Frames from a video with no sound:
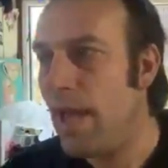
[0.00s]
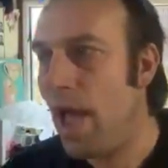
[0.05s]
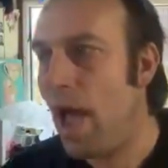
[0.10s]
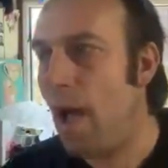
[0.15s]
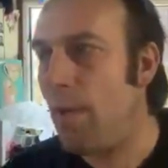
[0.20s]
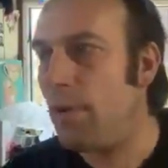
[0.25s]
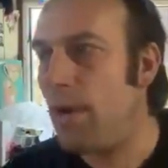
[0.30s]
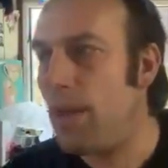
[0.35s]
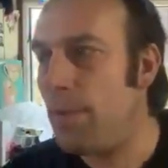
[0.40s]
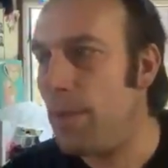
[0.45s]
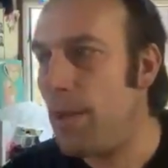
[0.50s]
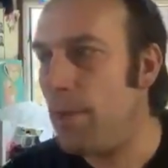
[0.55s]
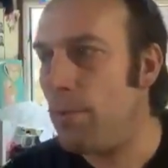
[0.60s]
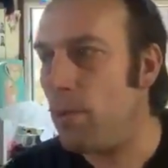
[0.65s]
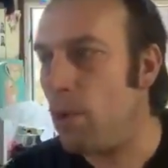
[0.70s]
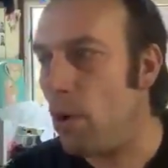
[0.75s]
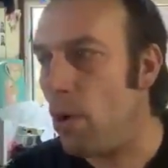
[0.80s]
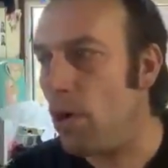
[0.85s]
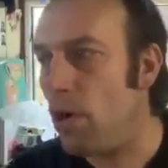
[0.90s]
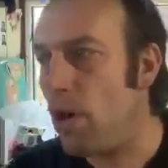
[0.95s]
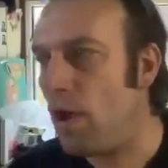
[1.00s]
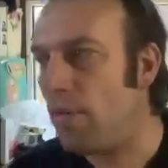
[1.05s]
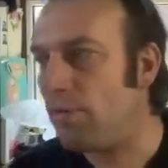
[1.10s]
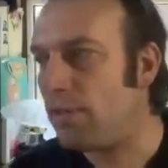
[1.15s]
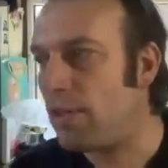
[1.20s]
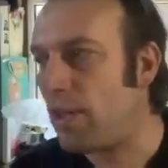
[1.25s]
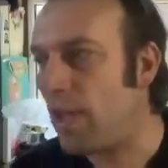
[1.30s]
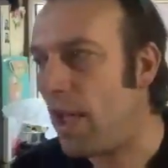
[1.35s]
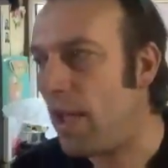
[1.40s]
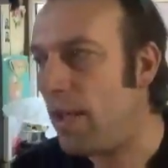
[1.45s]
How many people on
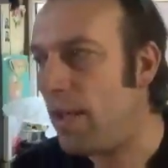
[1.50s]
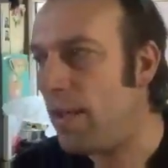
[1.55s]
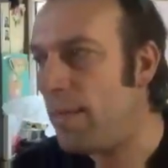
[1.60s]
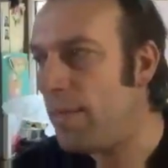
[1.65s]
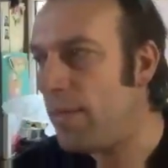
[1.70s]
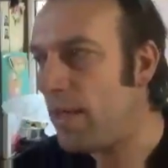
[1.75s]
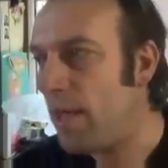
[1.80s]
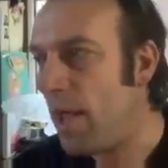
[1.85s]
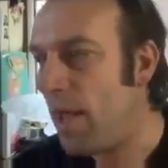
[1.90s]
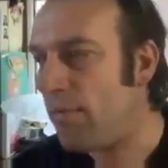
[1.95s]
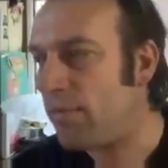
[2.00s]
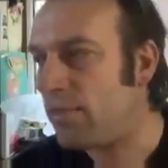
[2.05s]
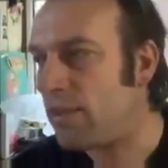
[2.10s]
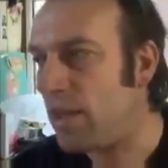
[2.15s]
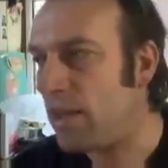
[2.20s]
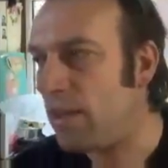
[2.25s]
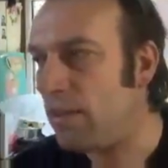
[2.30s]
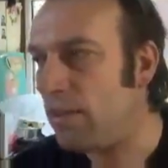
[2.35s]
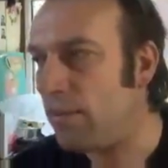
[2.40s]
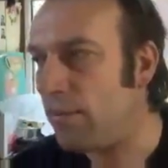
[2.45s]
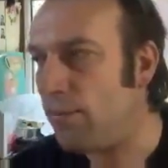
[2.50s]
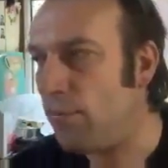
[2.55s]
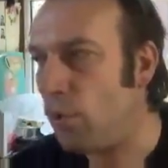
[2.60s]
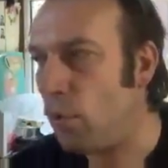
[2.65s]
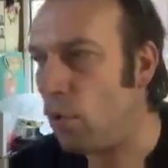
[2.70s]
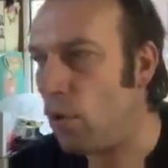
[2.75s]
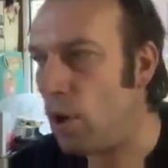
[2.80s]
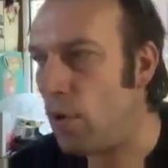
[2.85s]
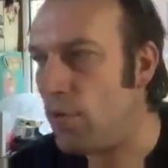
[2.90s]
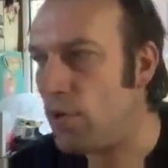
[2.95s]
earth today have seen the
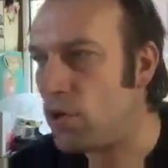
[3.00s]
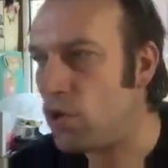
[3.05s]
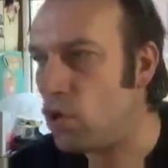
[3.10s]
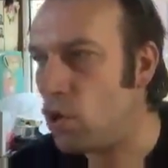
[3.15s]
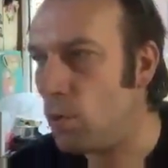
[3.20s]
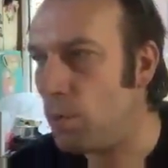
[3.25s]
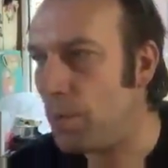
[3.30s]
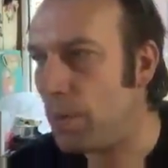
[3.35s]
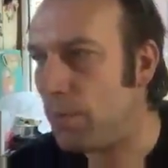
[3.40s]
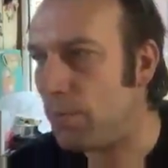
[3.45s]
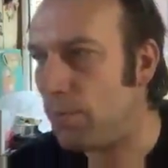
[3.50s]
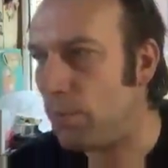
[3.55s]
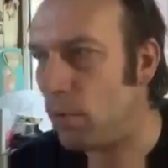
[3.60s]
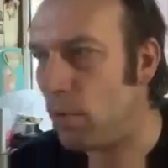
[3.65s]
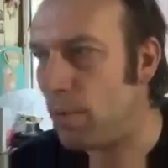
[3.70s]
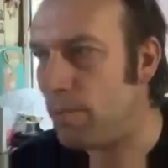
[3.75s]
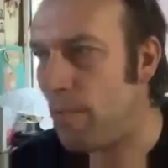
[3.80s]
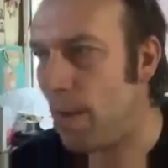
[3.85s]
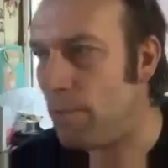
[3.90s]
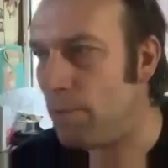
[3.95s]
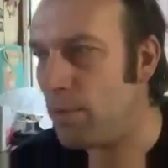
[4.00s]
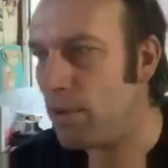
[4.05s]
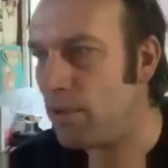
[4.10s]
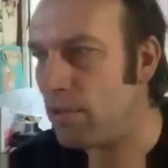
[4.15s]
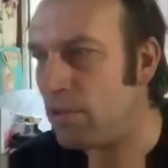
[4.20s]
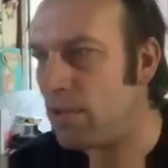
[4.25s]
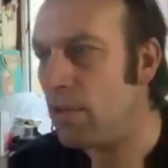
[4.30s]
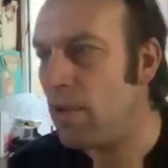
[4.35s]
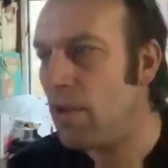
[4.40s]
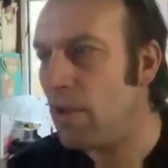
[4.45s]
four original Pink Floyd
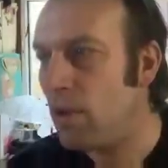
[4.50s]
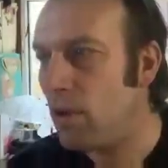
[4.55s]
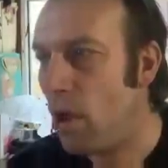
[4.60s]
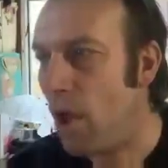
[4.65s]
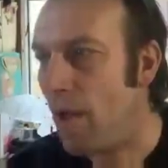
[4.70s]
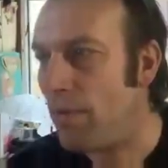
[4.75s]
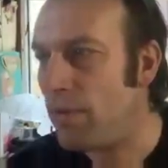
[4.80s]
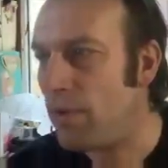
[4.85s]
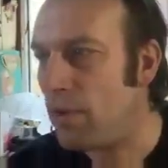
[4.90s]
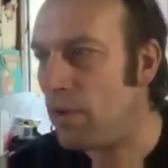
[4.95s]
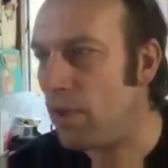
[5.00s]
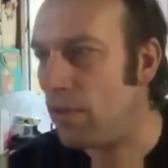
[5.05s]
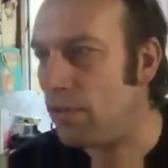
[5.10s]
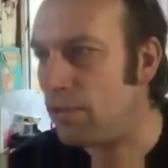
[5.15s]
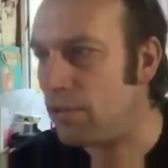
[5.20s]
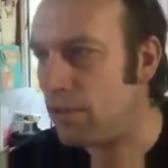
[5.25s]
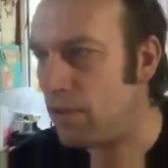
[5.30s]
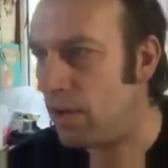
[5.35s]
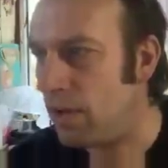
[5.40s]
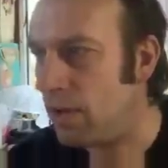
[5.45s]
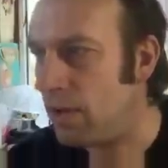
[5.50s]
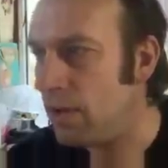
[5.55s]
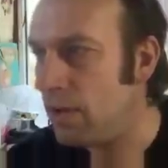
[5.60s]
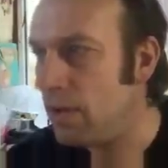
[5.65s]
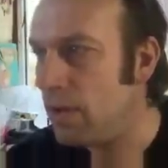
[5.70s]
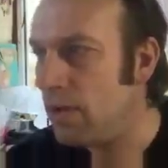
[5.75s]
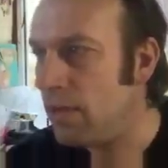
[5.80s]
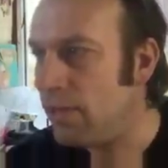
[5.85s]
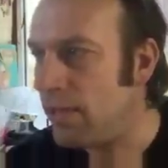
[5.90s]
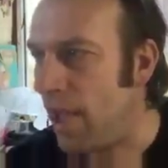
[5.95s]
members live in concert?
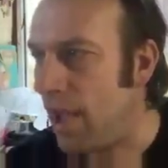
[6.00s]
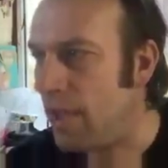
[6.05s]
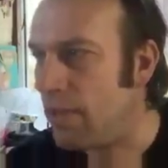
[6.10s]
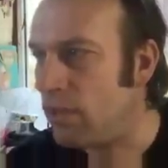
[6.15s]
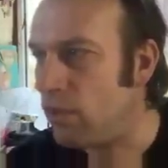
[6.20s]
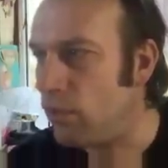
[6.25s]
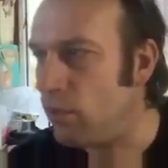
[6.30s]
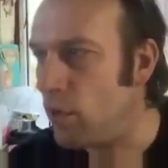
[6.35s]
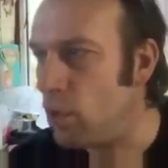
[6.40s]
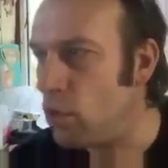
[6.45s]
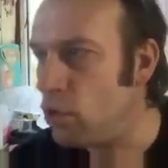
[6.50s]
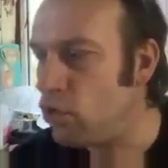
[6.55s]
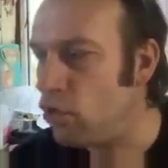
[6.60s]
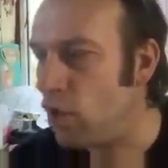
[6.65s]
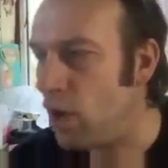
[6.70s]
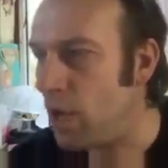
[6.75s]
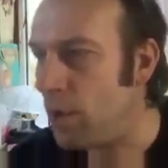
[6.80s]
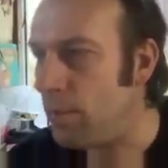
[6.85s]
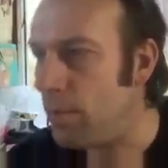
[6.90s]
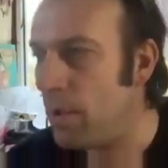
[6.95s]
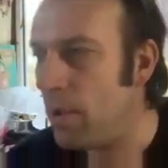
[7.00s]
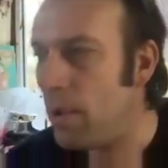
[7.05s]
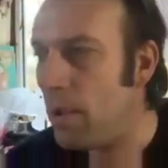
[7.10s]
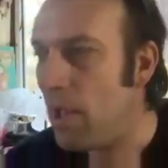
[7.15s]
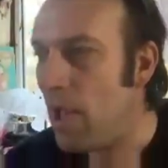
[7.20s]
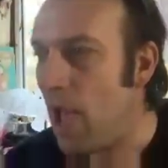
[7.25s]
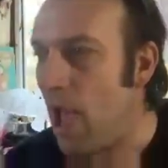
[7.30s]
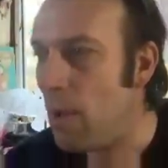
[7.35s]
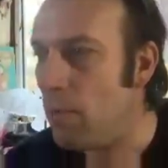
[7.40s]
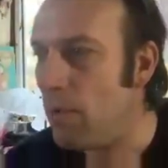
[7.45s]
That is a real dream.
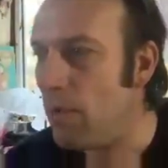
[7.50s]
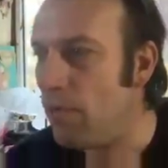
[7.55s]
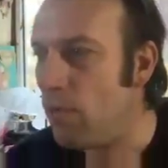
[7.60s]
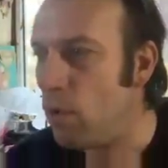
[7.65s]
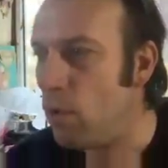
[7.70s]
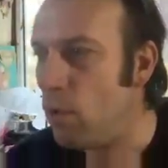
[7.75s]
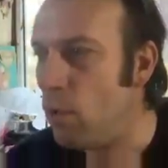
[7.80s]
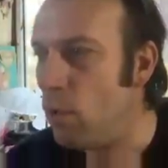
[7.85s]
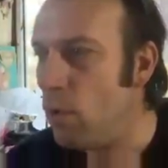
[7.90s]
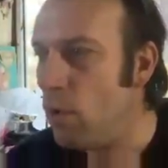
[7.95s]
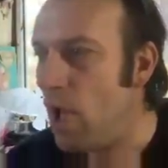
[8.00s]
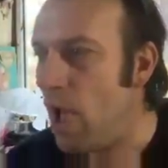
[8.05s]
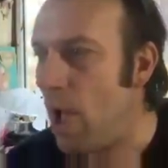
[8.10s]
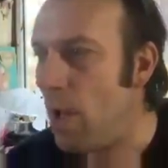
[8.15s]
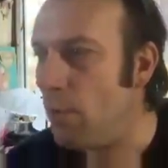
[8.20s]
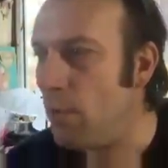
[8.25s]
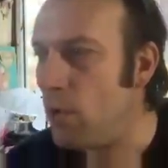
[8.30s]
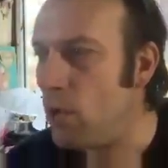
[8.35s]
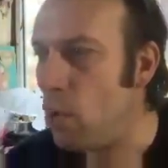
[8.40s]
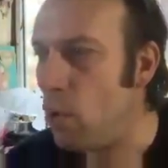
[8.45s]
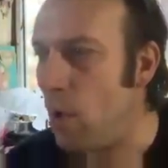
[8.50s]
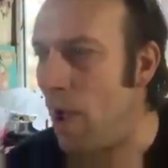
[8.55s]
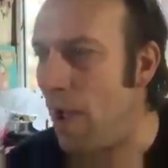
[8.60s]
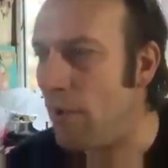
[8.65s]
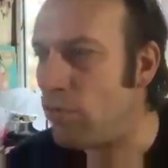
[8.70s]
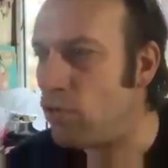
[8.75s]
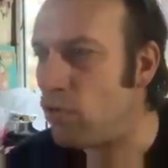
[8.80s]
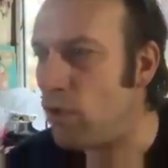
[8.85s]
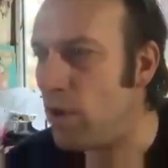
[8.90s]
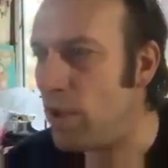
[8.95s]
And we all
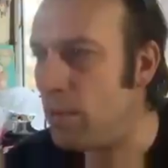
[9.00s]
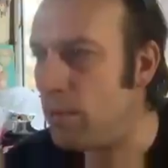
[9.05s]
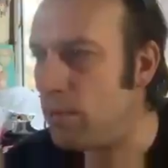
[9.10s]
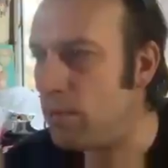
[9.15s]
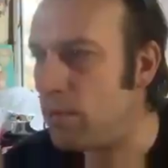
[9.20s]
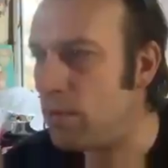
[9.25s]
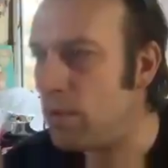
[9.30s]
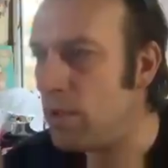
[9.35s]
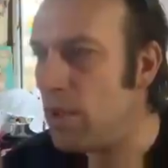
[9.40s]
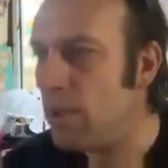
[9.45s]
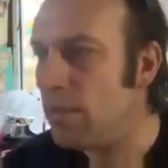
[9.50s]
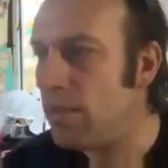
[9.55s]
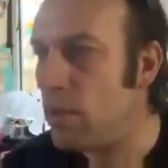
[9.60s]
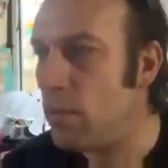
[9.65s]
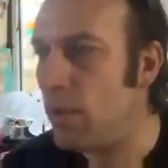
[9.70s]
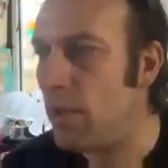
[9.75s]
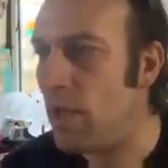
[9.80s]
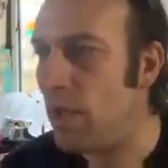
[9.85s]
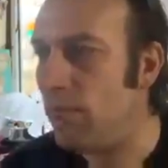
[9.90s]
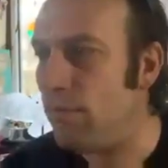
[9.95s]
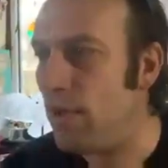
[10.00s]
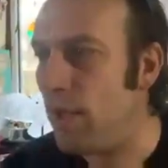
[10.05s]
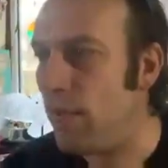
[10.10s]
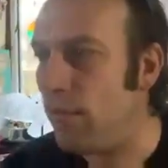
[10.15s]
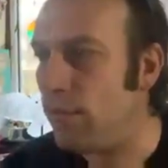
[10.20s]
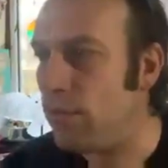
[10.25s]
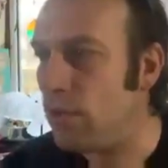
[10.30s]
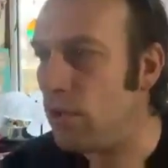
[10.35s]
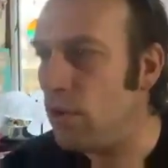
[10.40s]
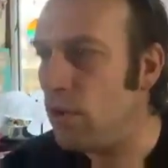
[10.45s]
have dreams that we have
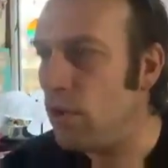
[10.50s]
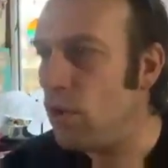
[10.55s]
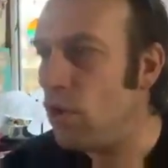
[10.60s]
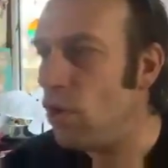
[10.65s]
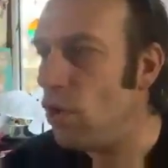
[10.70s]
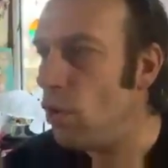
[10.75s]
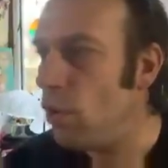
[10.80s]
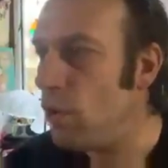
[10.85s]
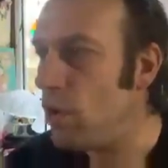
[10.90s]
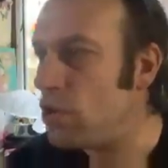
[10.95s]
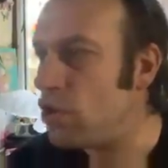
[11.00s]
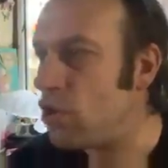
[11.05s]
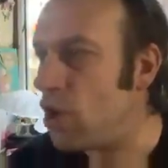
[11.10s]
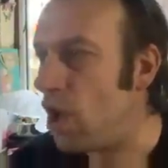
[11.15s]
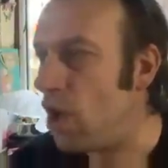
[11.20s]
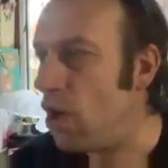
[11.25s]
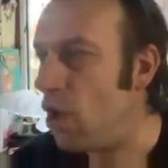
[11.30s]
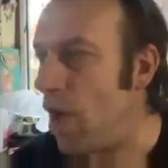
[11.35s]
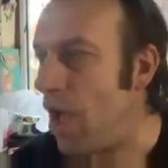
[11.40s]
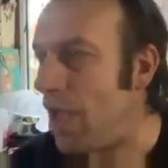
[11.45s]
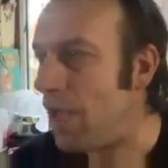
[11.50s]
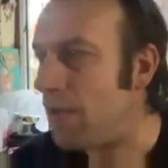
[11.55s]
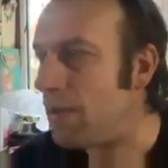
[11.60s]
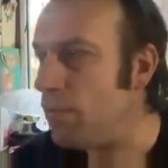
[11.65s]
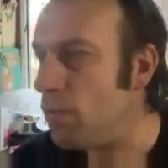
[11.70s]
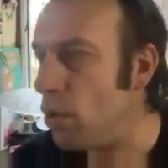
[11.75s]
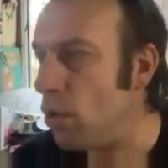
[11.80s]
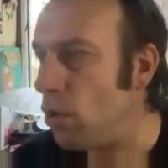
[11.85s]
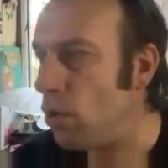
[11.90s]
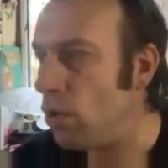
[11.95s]
lived, which are like
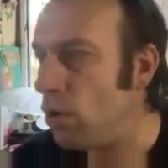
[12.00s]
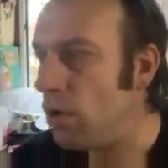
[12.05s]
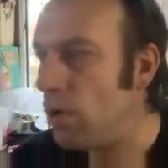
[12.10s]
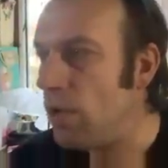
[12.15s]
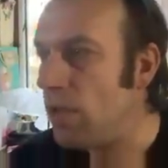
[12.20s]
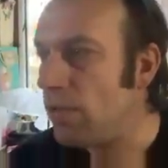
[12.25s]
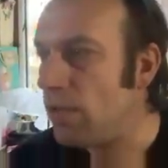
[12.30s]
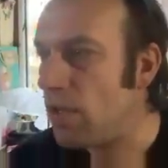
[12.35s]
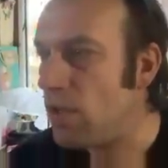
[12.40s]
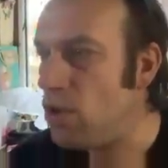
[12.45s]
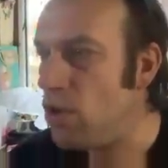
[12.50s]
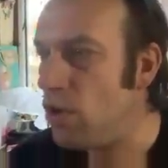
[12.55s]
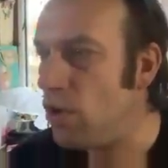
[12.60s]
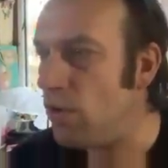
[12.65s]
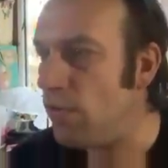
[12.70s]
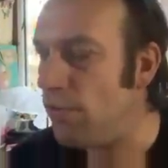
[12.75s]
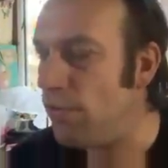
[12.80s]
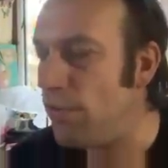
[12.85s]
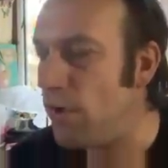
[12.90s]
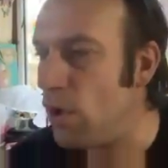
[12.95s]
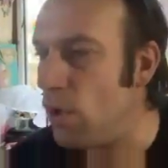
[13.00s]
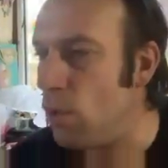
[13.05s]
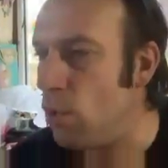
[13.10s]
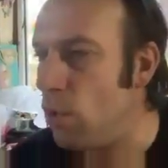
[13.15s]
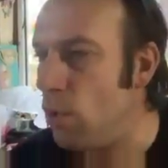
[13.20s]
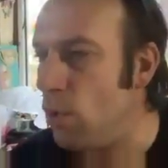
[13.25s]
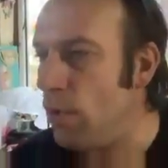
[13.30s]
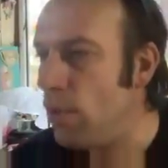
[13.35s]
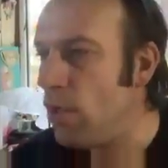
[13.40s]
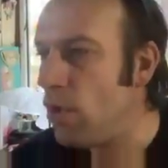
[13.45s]
more than you can
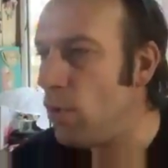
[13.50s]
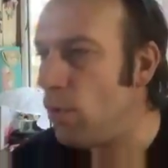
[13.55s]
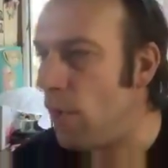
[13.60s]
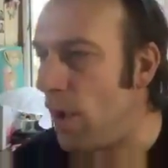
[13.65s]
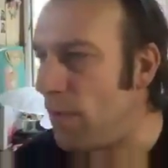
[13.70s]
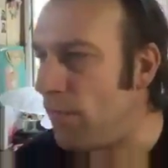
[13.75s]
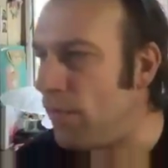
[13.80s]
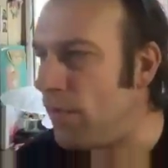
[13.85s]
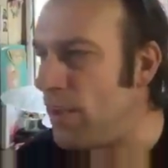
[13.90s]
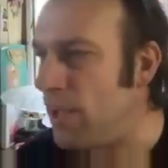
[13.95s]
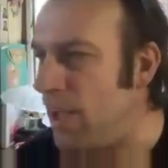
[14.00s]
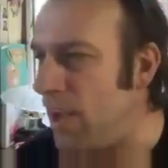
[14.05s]
feel. Wait for